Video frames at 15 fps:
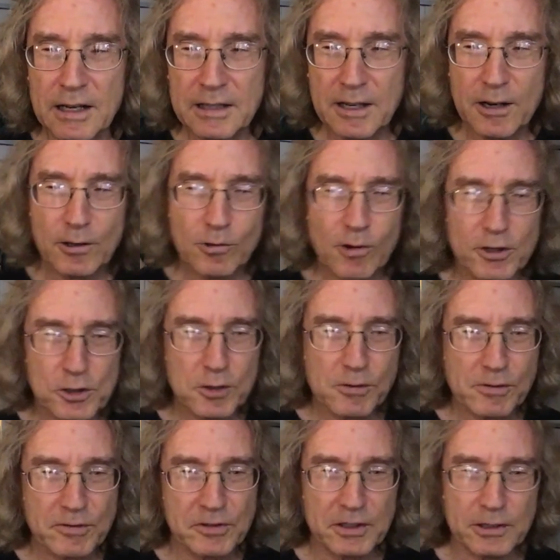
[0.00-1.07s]
their
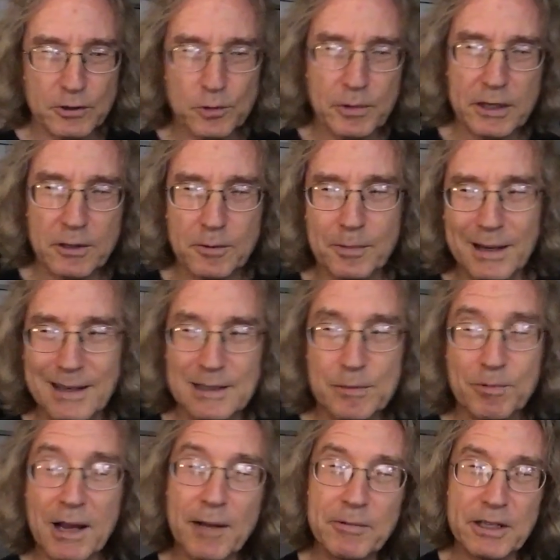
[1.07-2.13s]
crossover for their tweeter, but it's
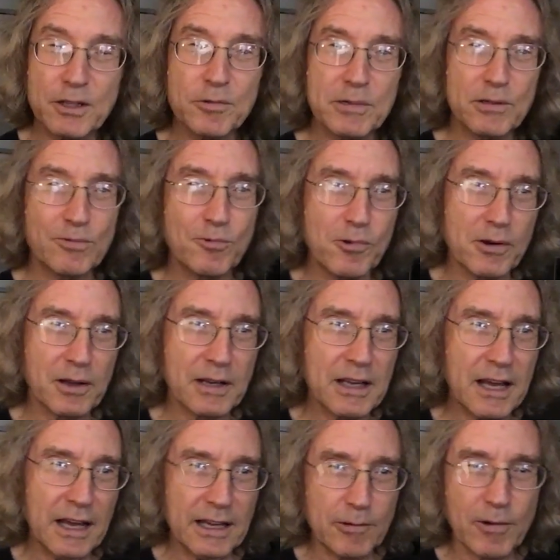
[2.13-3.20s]
probably 3 or
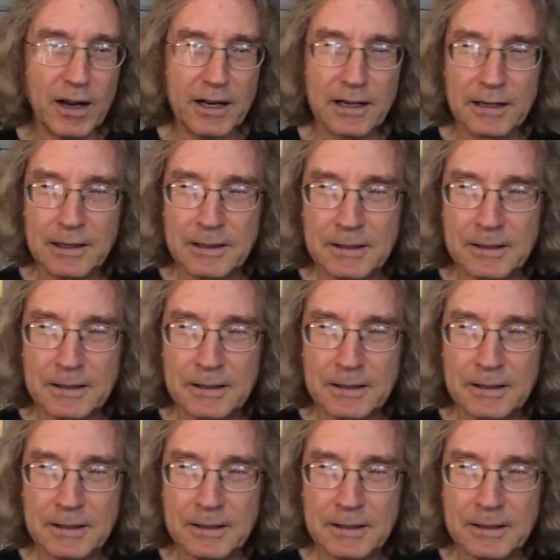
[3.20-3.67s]
4K, right?